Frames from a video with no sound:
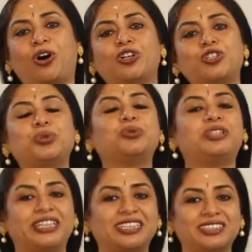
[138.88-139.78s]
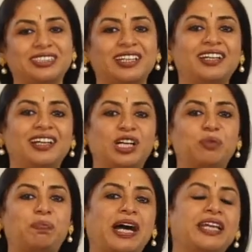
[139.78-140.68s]
on two things: her
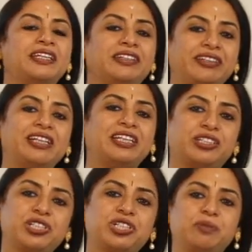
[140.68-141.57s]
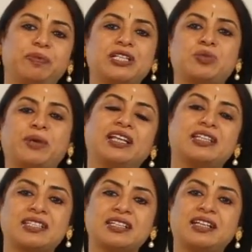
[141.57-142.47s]
pioneering leadership as well
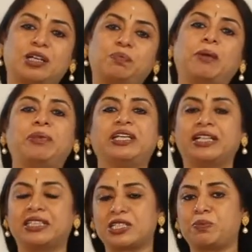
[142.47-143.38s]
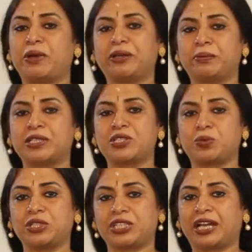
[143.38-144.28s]
as her public health experiments,
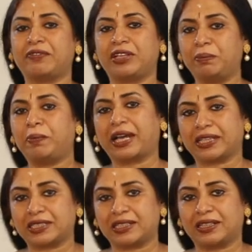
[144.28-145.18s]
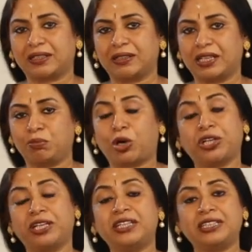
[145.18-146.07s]
which have an impact in
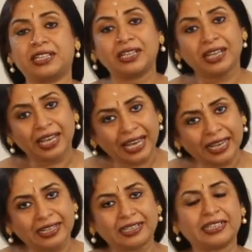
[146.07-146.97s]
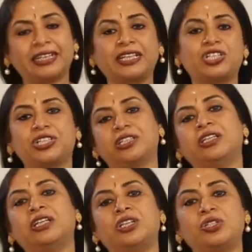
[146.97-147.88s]
modern India, and a
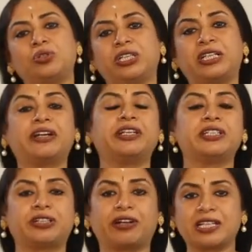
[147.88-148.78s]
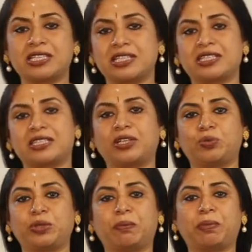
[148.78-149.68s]
connection to the current crisis that
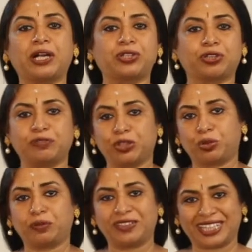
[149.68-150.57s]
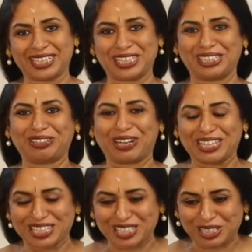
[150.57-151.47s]
we are part of, the COVID-19
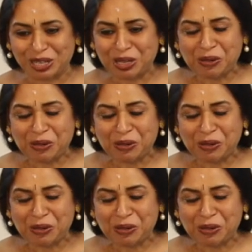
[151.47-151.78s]
crisis.